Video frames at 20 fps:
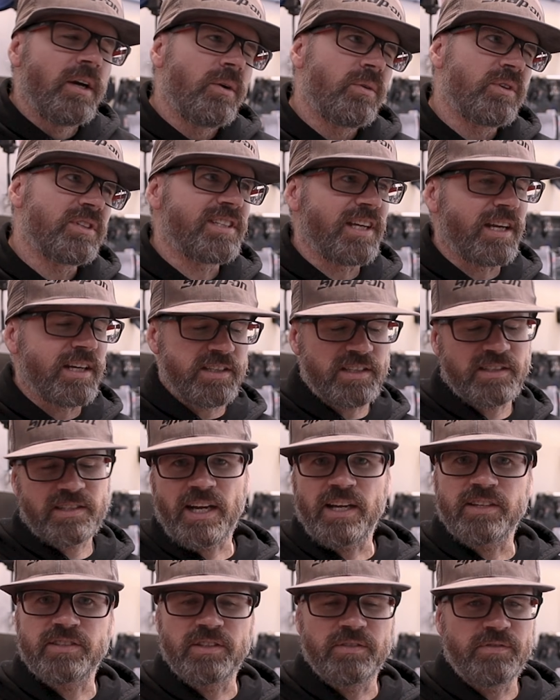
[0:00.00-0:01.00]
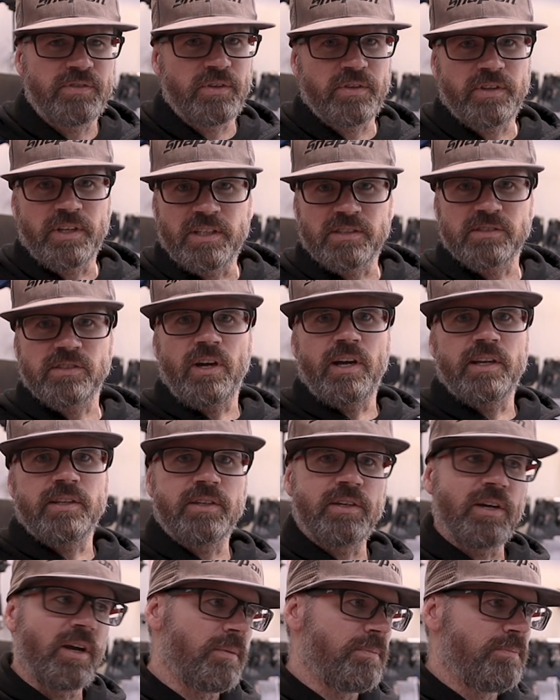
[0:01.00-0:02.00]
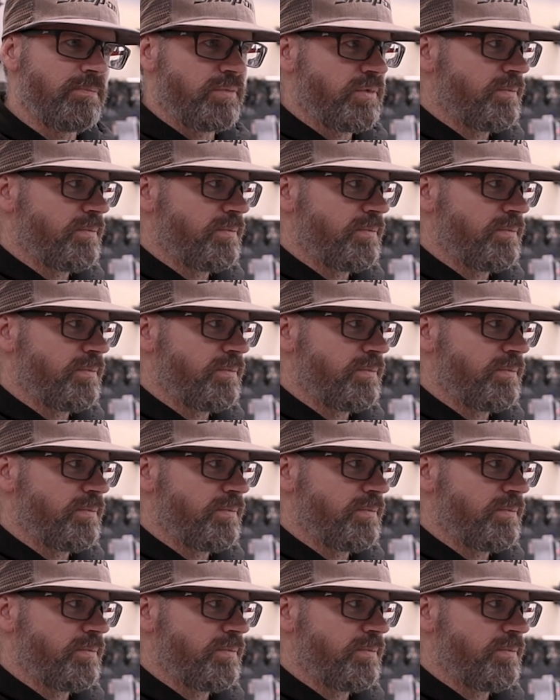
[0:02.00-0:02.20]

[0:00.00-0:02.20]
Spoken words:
We started discussing a few things like, you know,